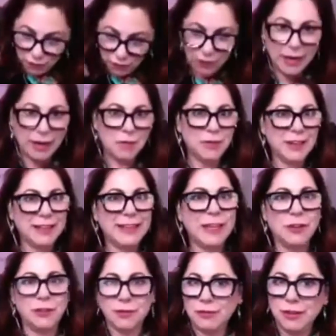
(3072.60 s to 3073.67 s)
You're
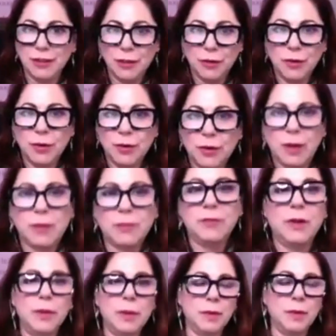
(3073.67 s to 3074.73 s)
having a
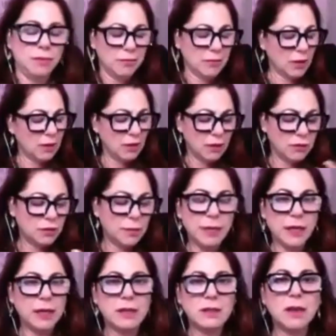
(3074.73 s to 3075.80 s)
very
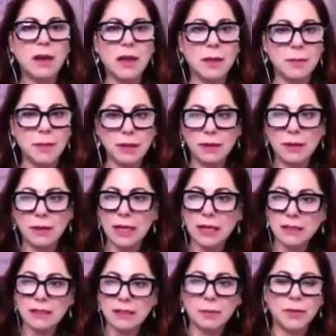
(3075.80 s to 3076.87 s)
traumatic time, and yet
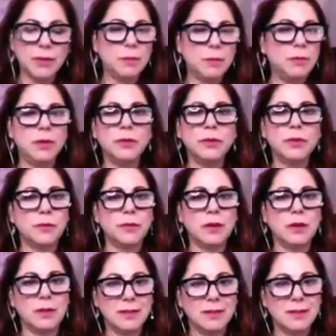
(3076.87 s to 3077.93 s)
something
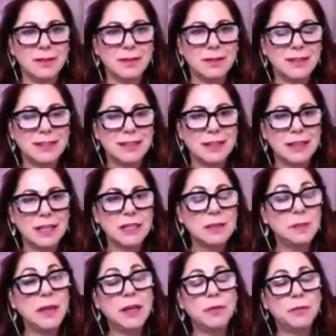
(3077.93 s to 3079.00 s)
beautiful is
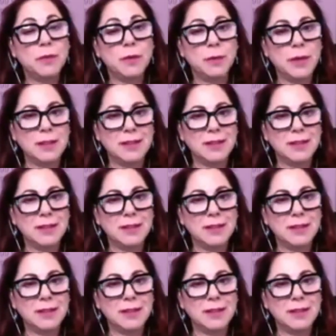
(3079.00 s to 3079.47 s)
made from it.